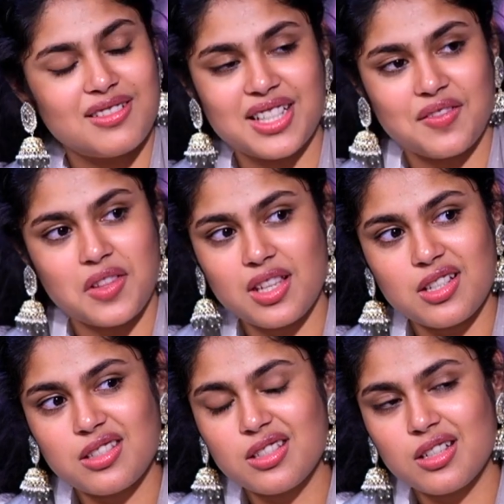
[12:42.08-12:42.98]
Ravi
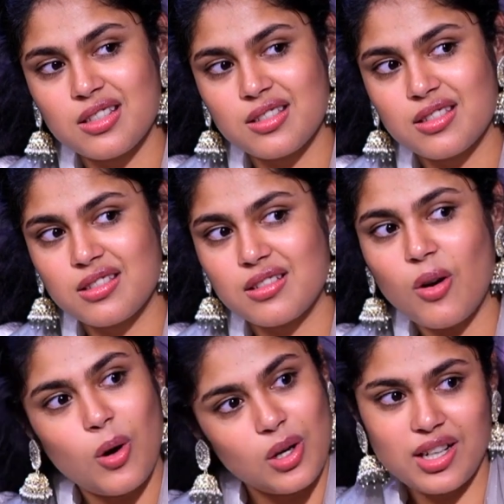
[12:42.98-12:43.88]
Teja sir is
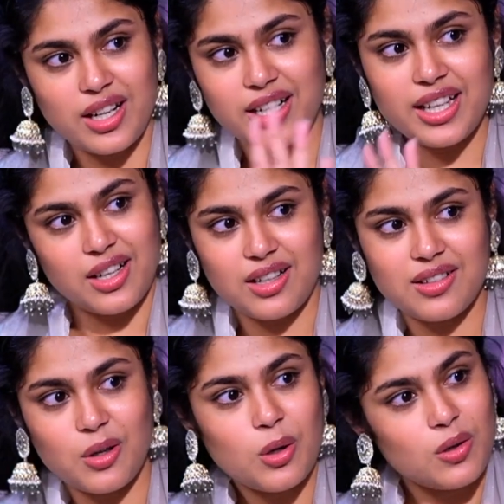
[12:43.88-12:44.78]
all India,
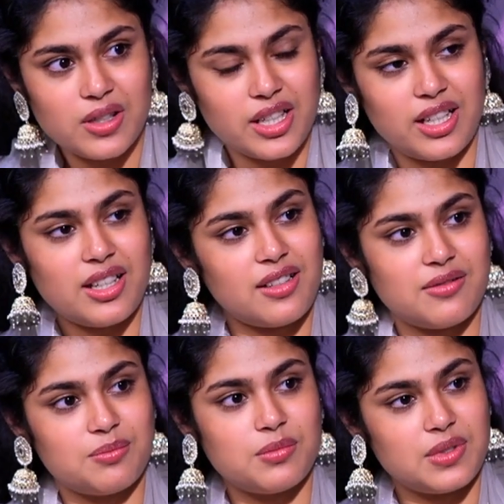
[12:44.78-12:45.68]
all over India,
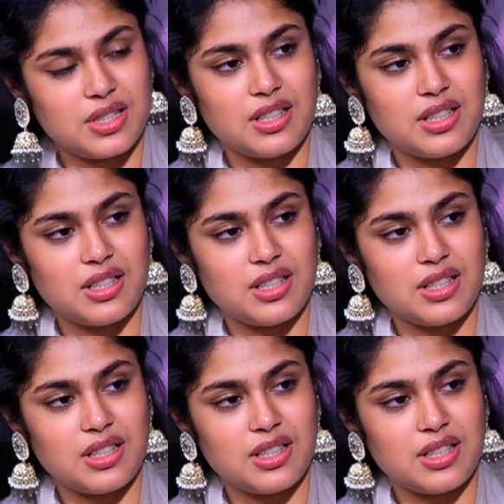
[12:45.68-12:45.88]
a